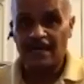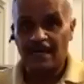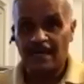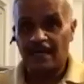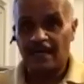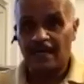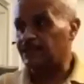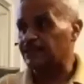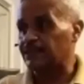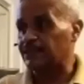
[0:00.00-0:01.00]

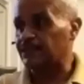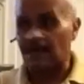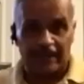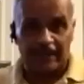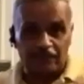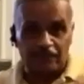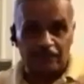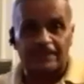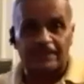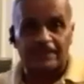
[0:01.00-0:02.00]
That way you can see
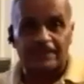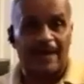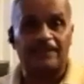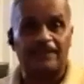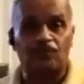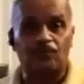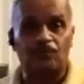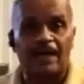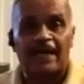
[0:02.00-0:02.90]
what I do, and